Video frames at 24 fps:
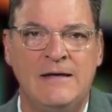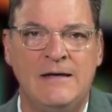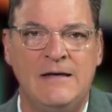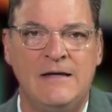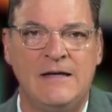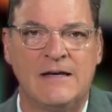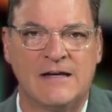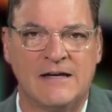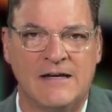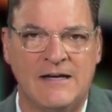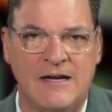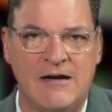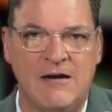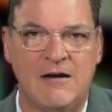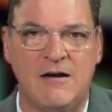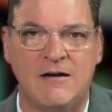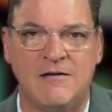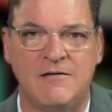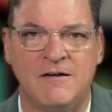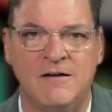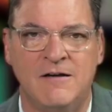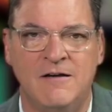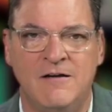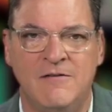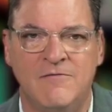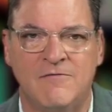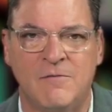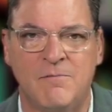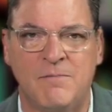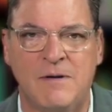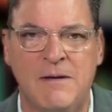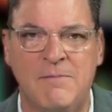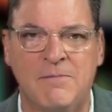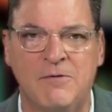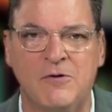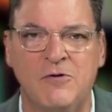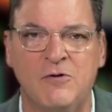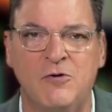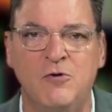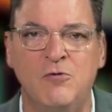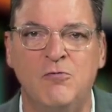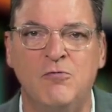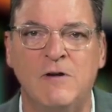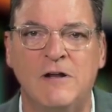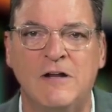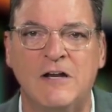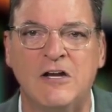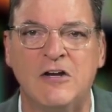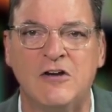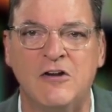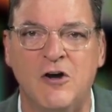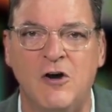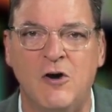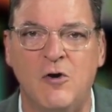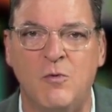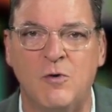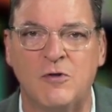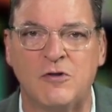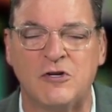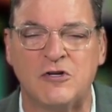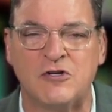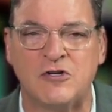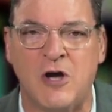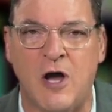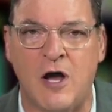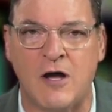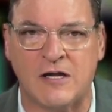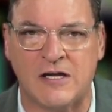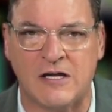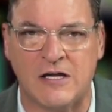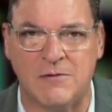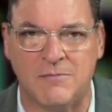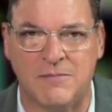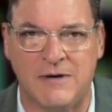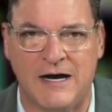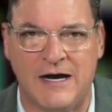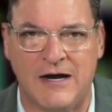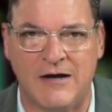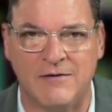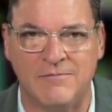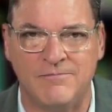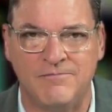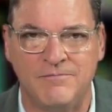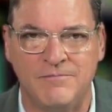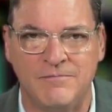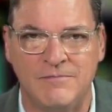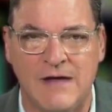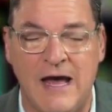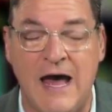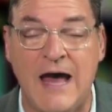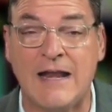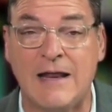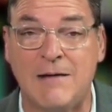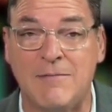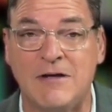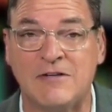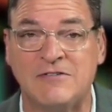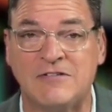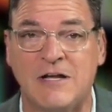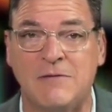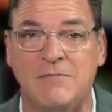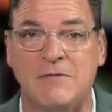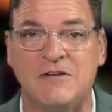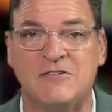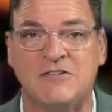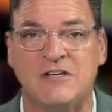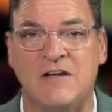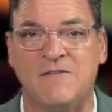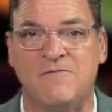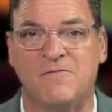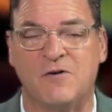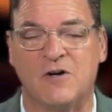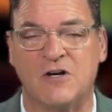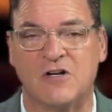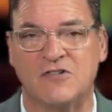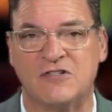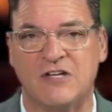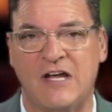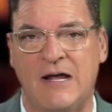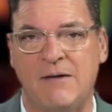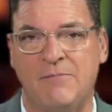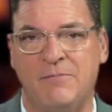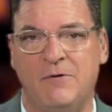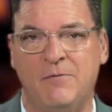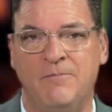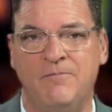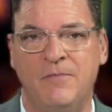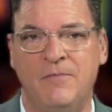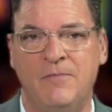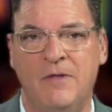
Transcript: You can hear it from people who really know what they're talking about. On MSNBC, for example,